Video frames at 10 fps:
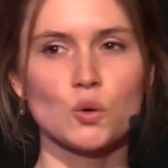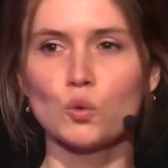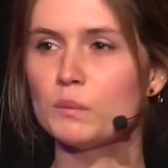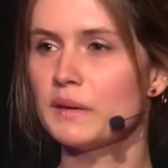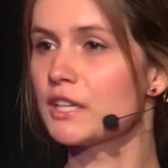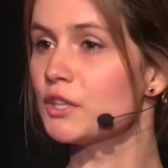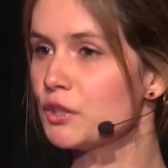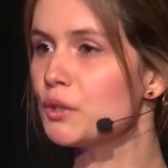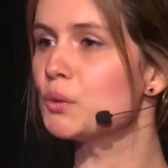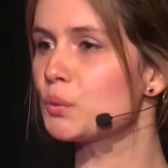will make
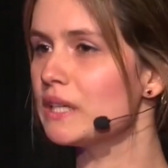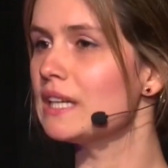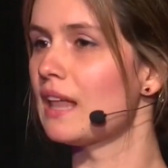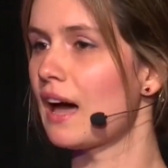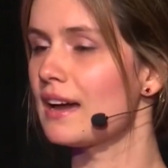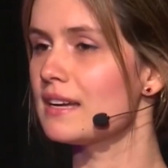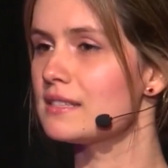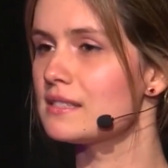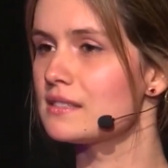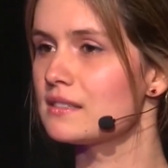you
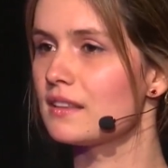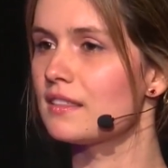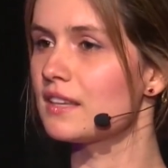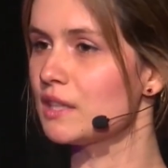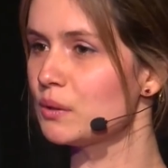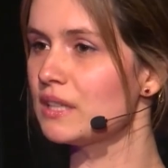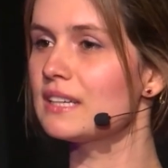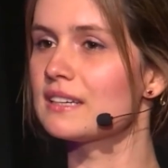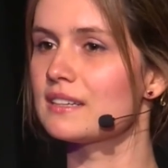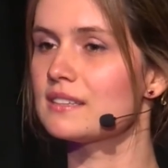realize the
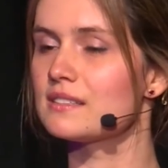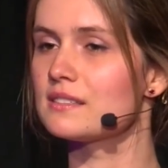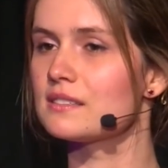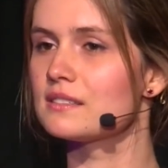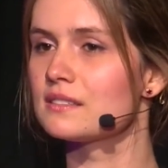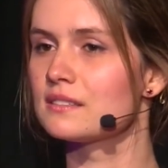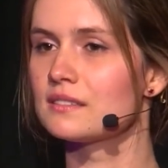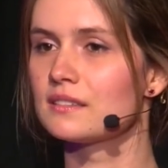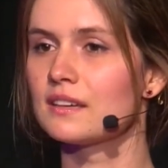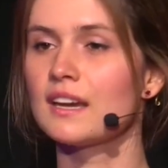uniqueness
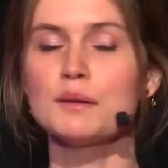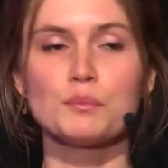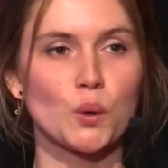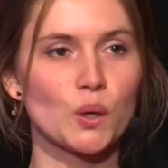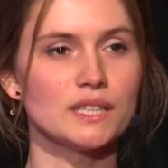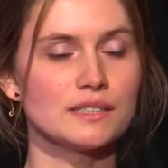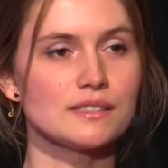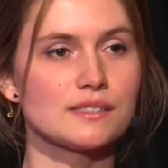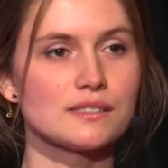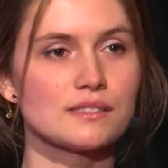and
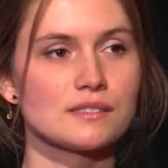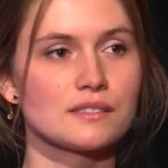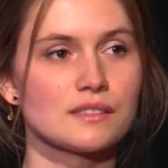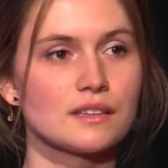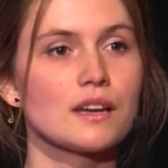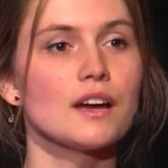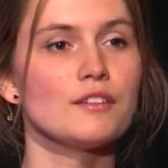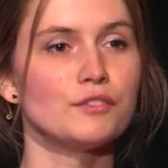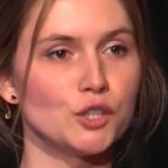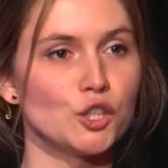importance
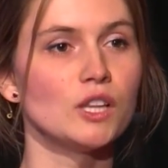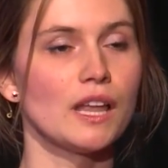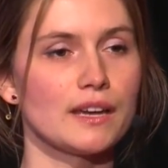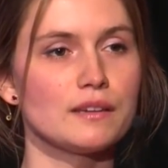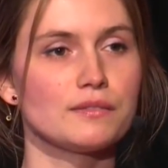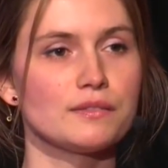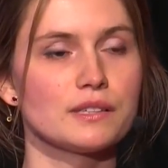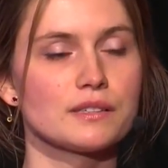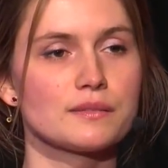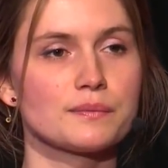of your life.
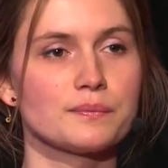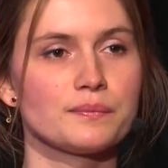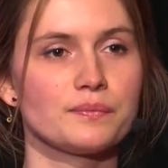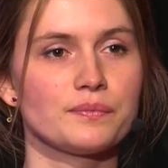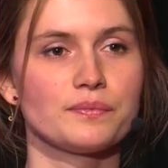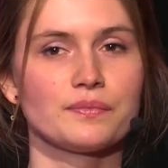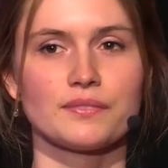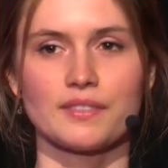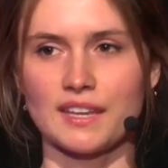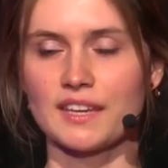
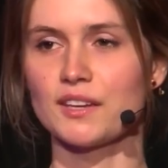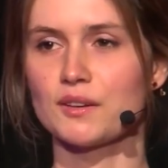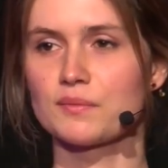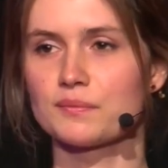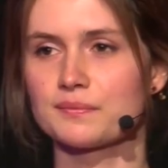Thank you.